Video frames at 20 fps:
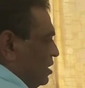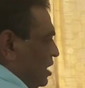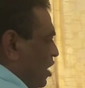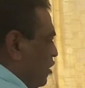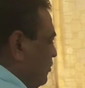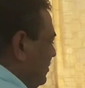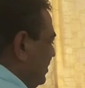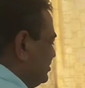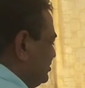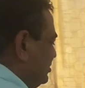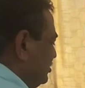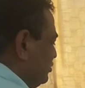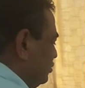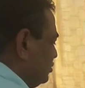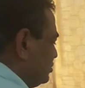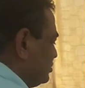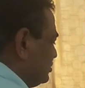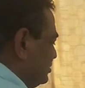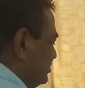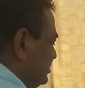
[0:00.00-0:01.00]
How many
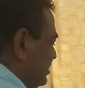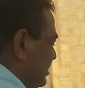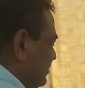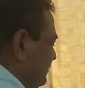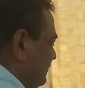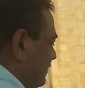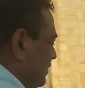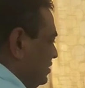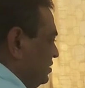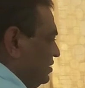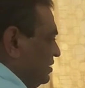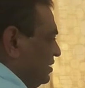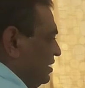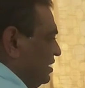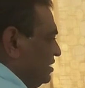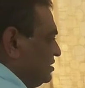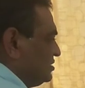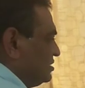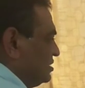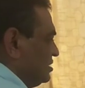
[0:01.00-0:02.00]
zeros? Z1
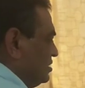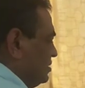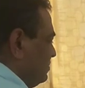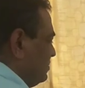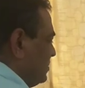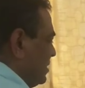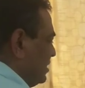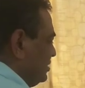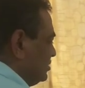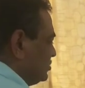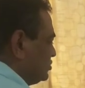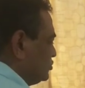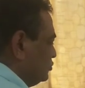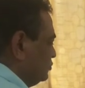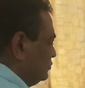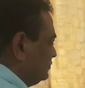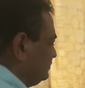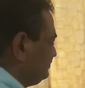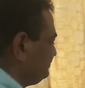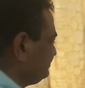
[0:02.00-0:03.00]
is minus
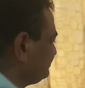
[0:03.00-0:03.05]
2.